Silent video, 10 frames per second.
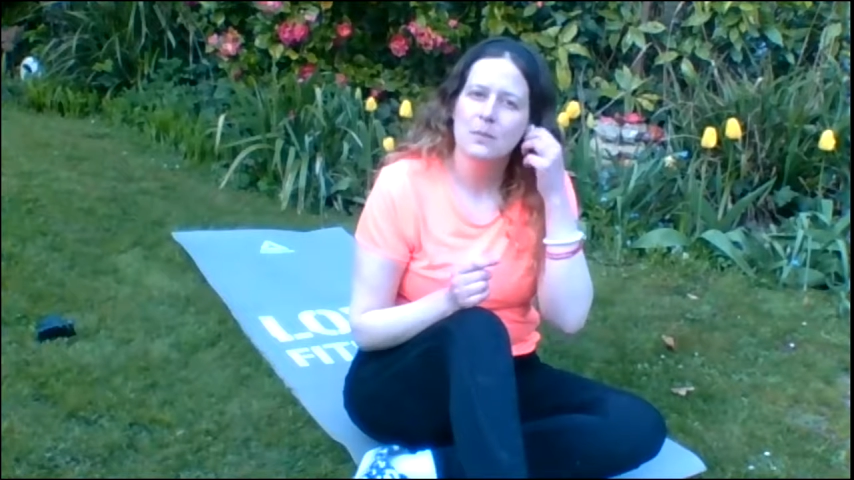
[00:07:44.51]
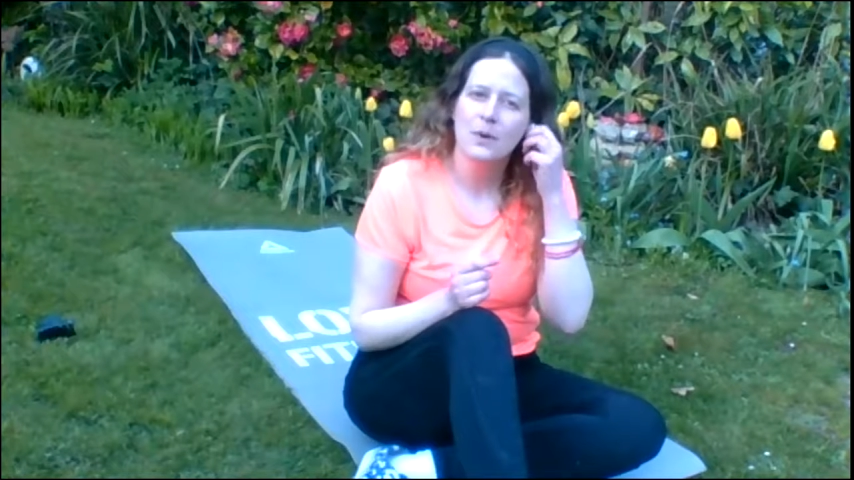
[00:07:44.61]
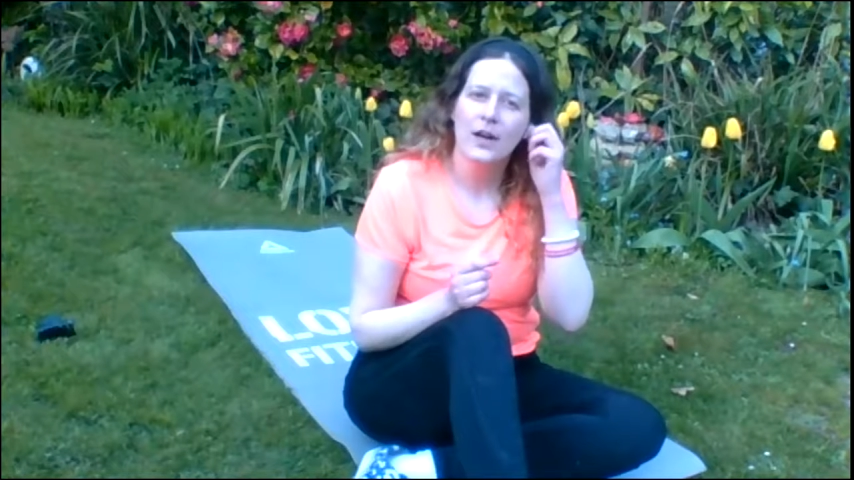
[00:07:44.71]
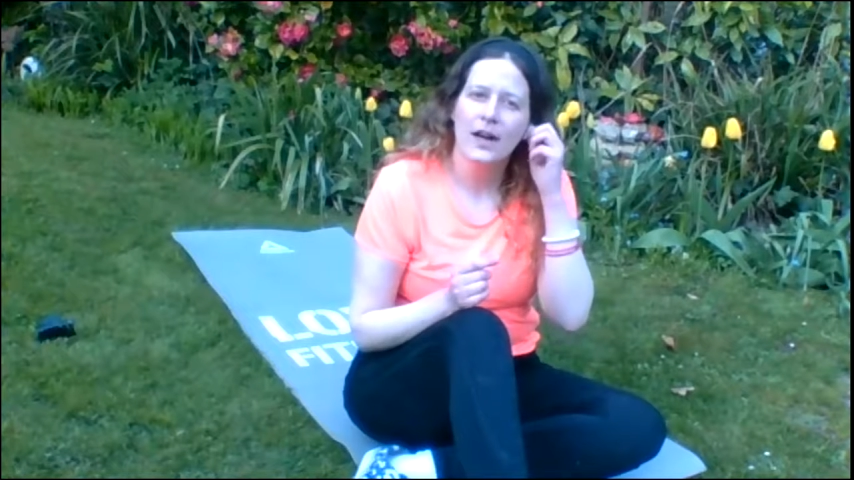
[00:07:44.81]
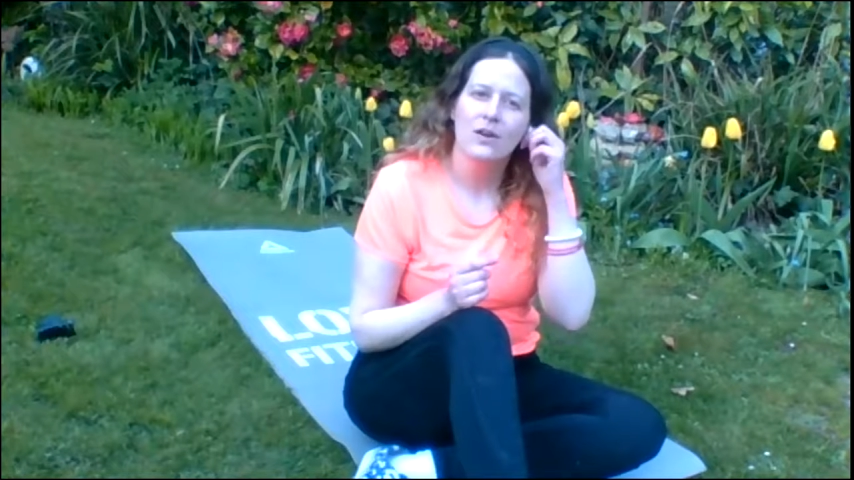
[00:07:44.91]

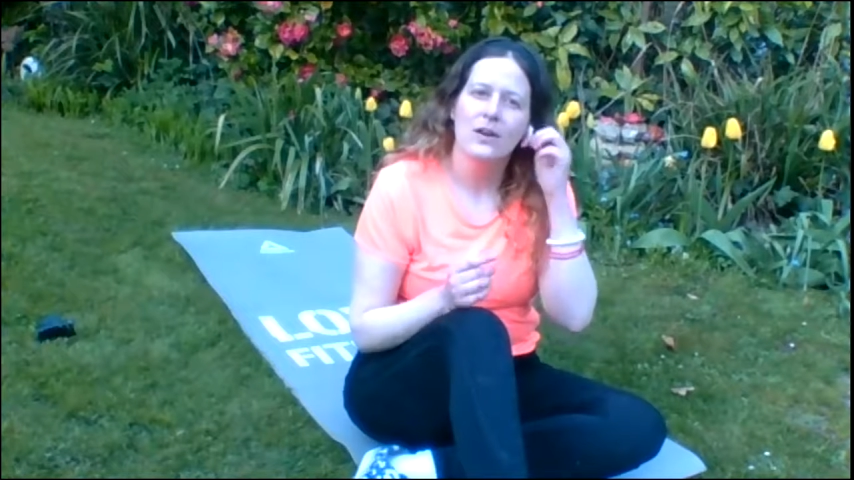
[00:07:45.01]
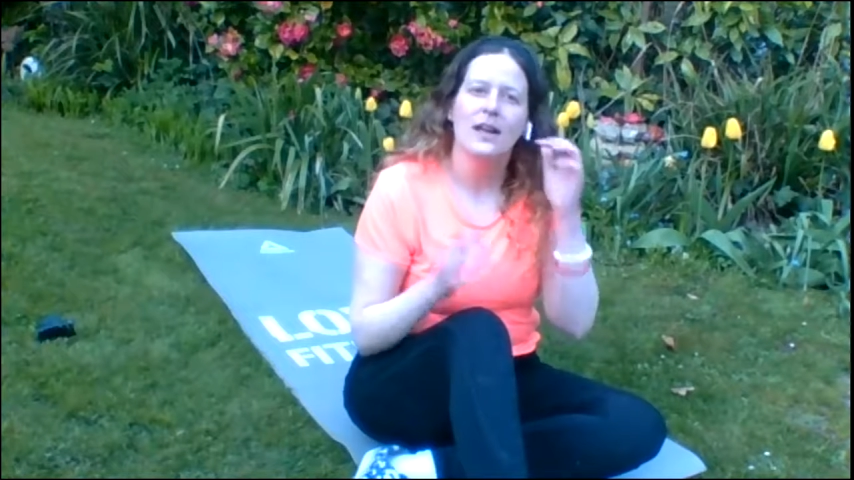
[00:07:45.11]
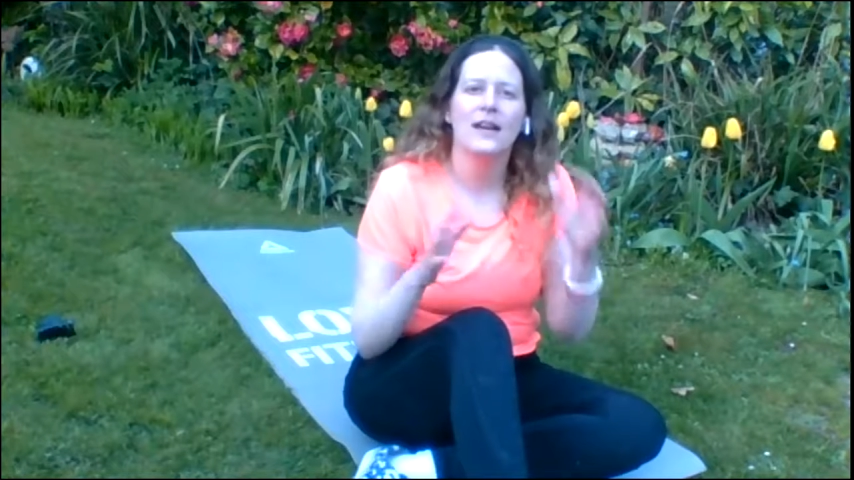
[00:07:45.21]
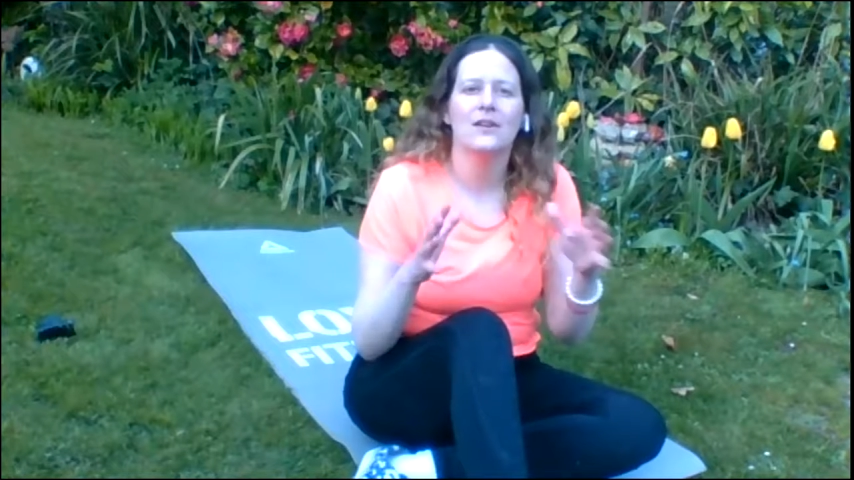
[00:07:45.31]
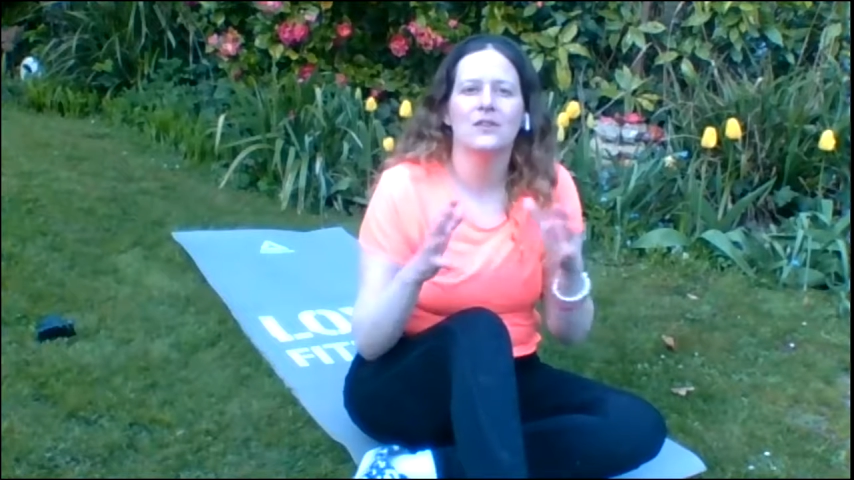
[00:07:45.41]
block out a
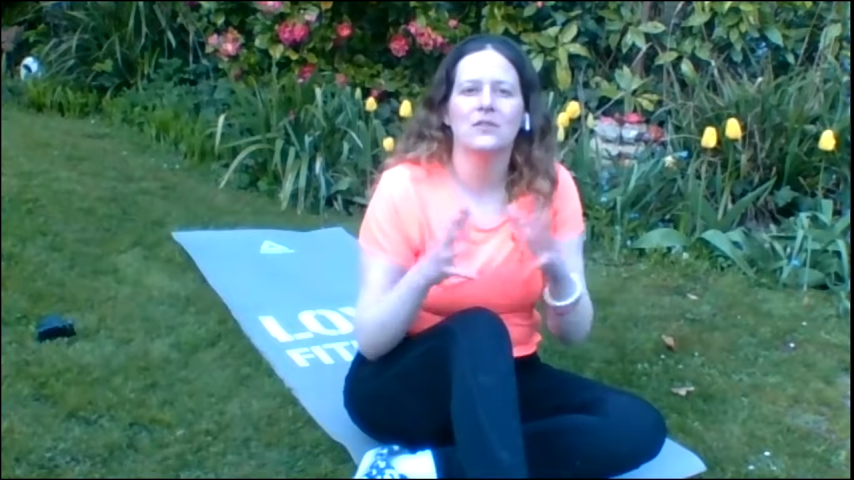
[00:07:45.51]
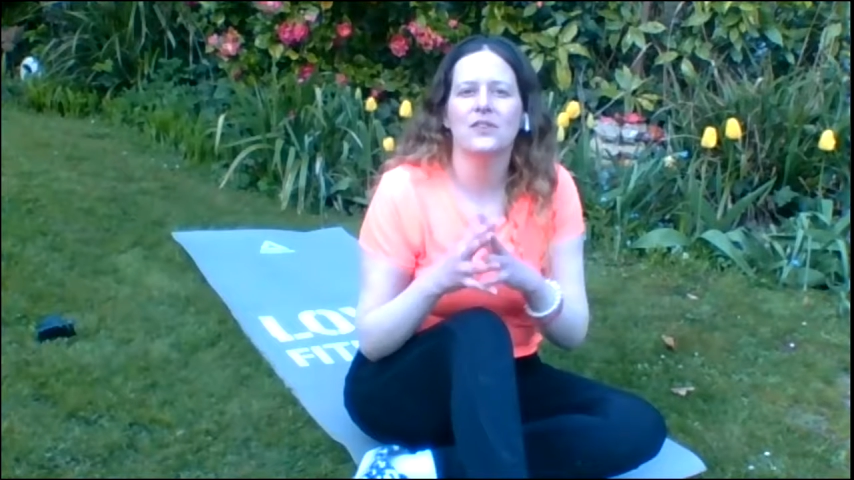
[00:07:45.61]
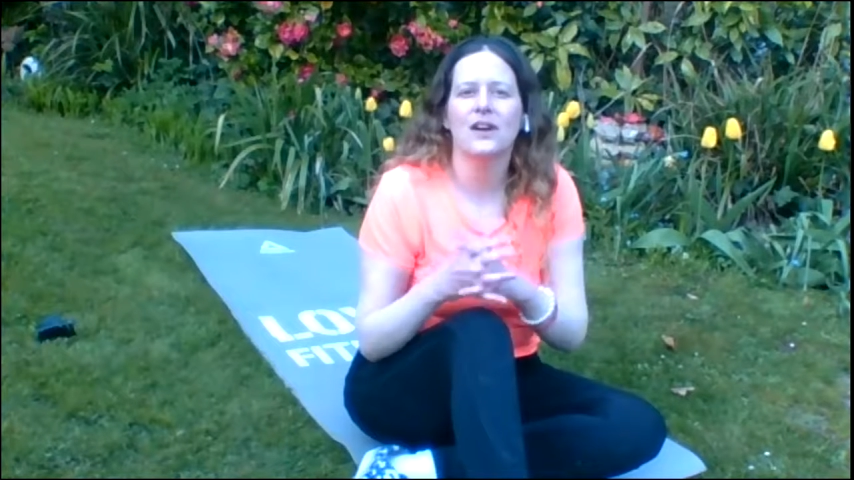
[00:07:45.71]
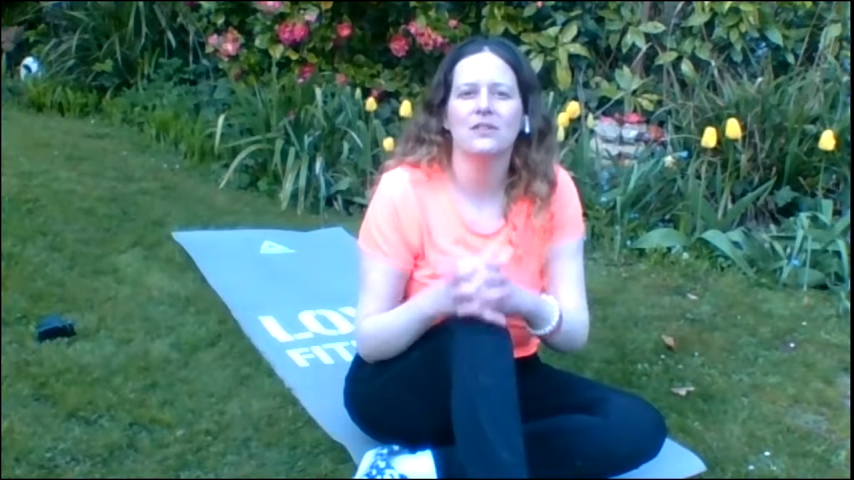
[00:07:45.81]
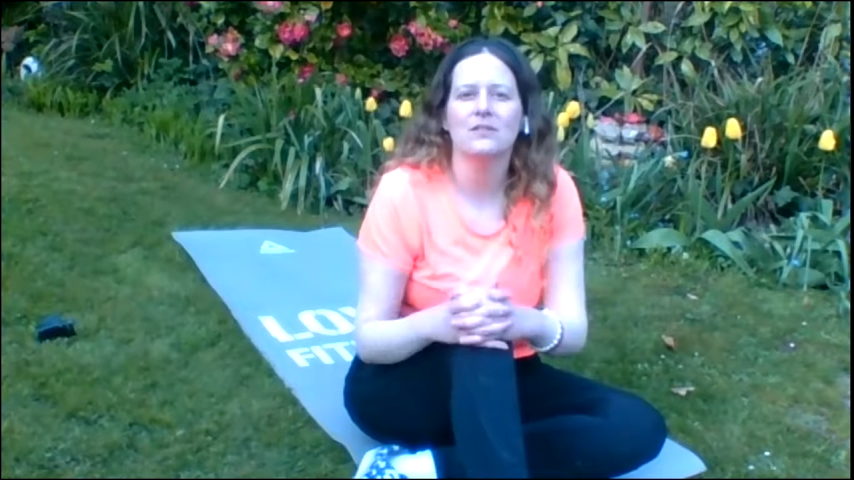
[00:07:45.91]
layer of
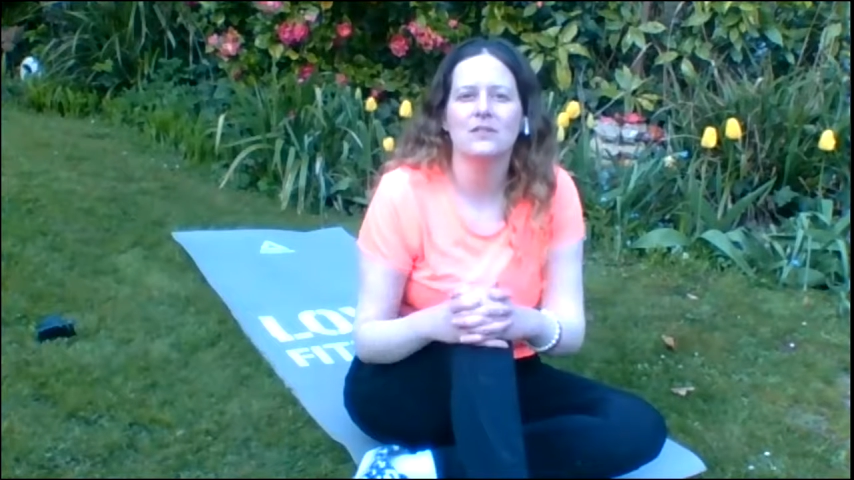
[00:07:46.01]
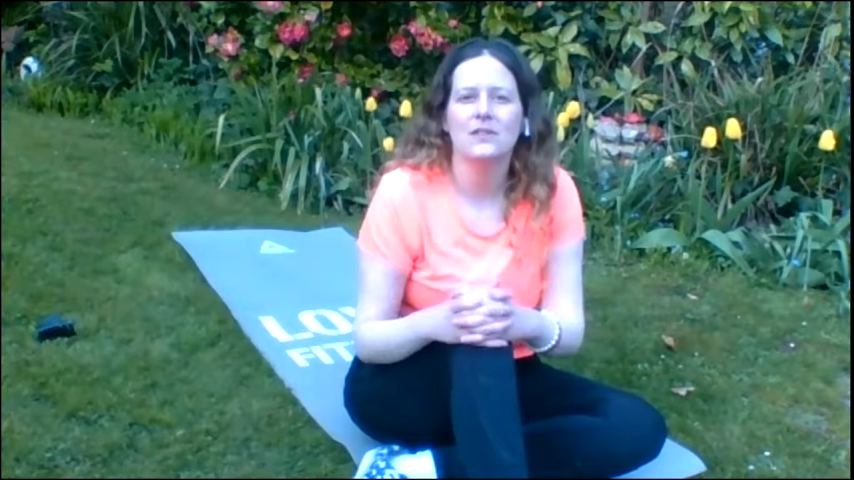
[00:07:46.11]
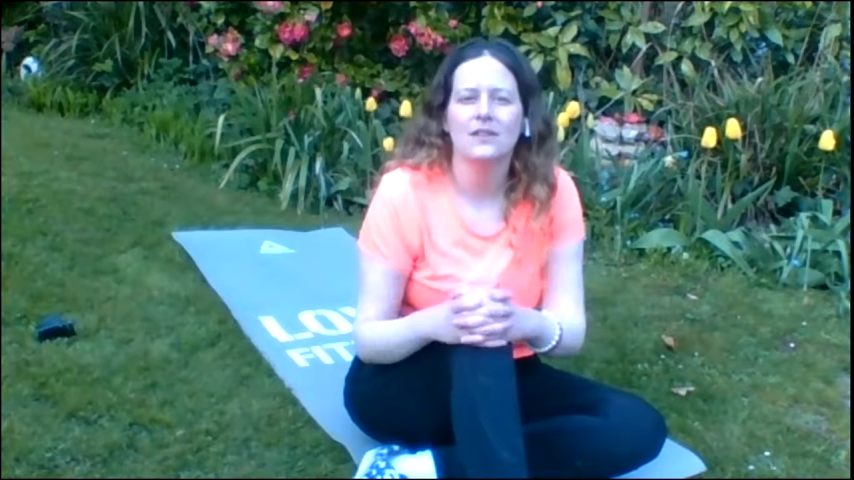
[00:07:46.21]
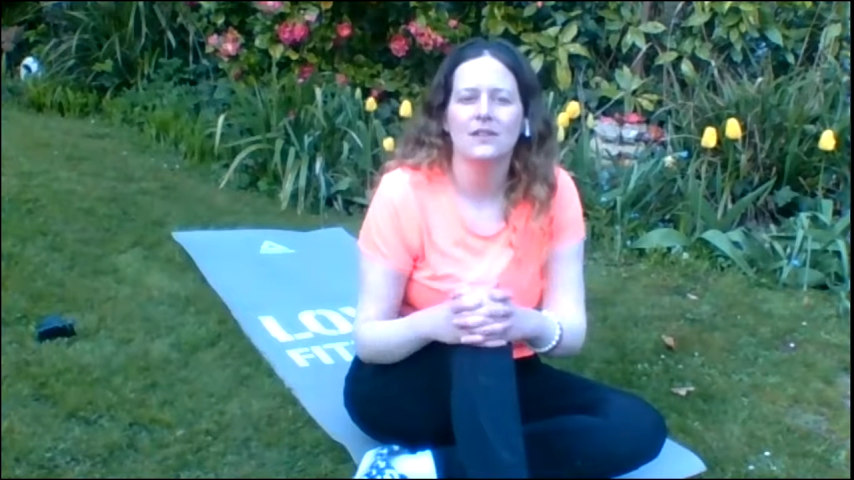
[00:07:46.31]
sound.